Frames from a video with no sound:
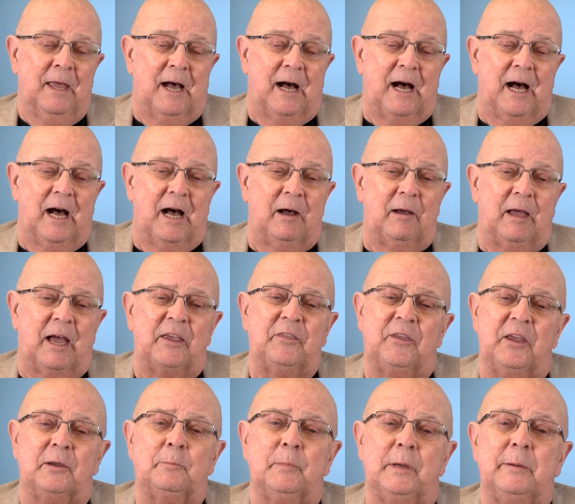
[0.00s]
Uh, I
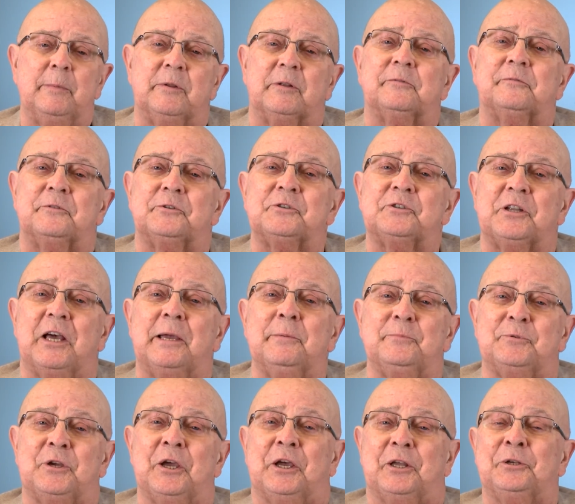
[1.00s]
think maybe the first
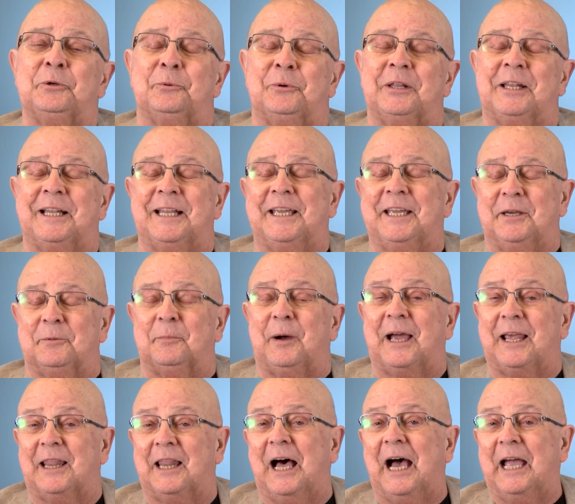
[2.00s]
time genuinely in
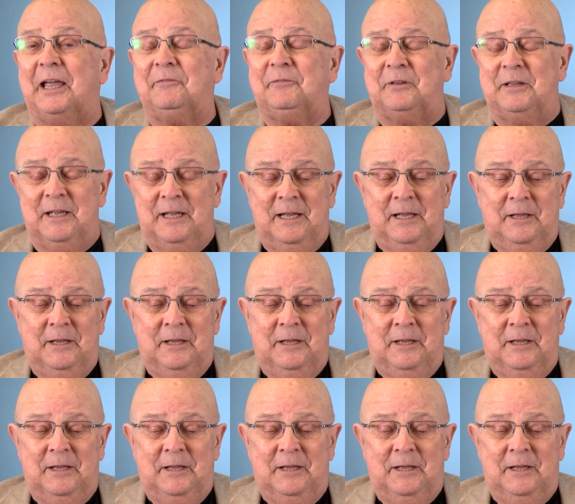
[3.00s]
my life